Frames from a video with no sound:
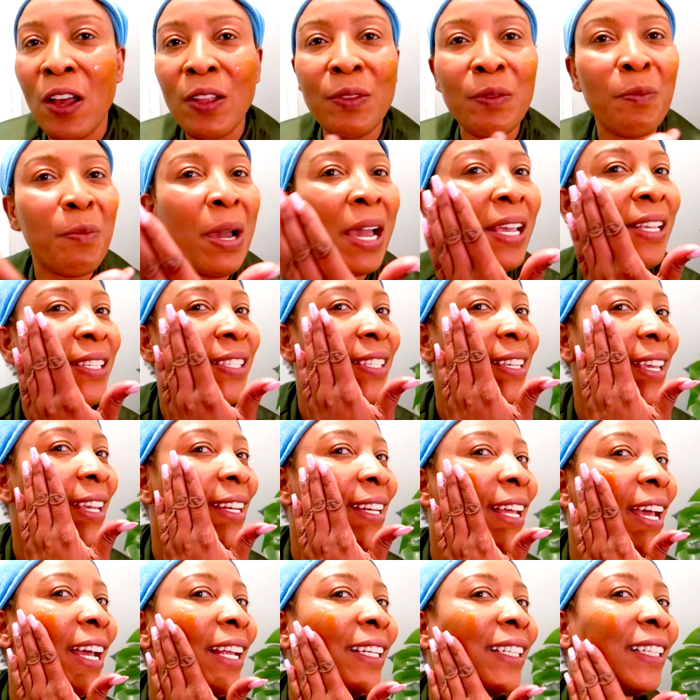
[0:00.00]
on my
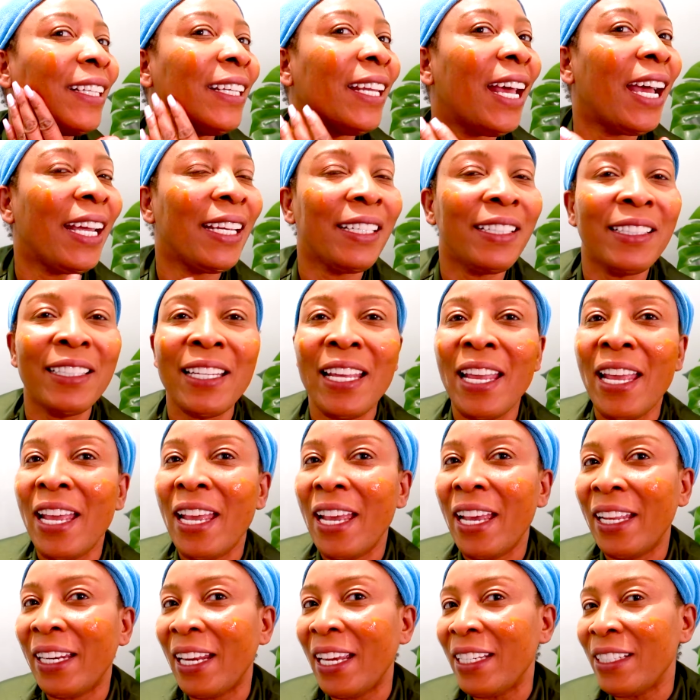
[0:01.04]
skin at night
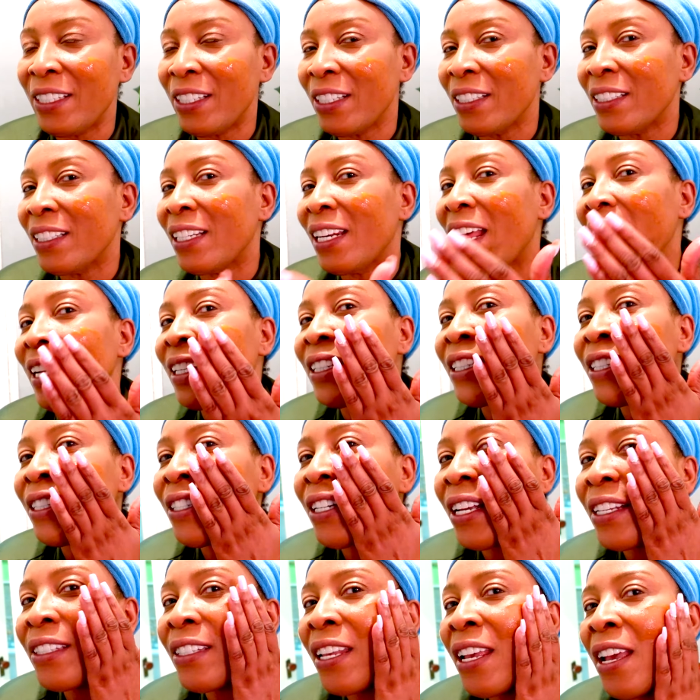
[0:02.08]
and I just like to
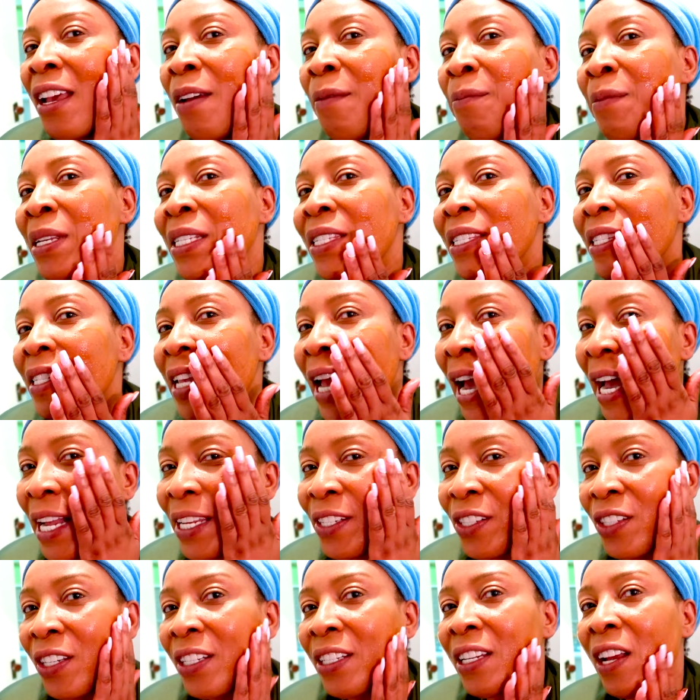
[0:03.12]
just
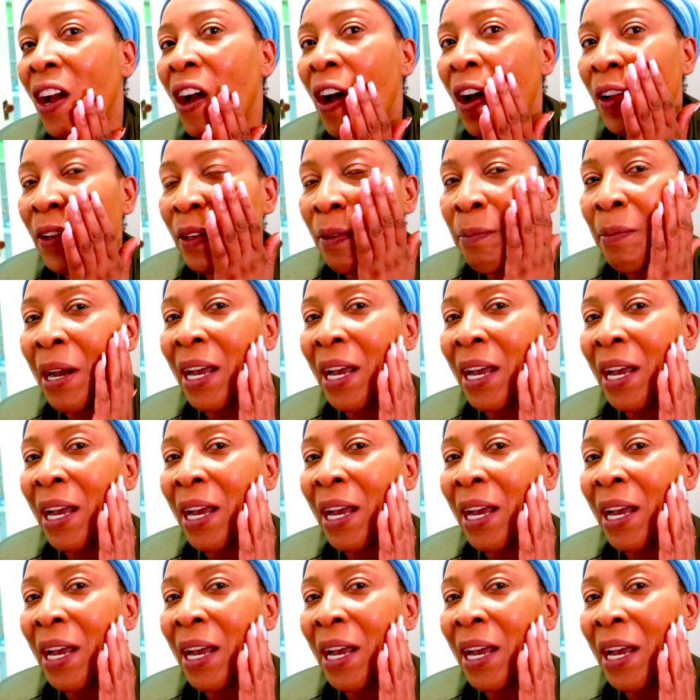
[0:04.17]
massage it on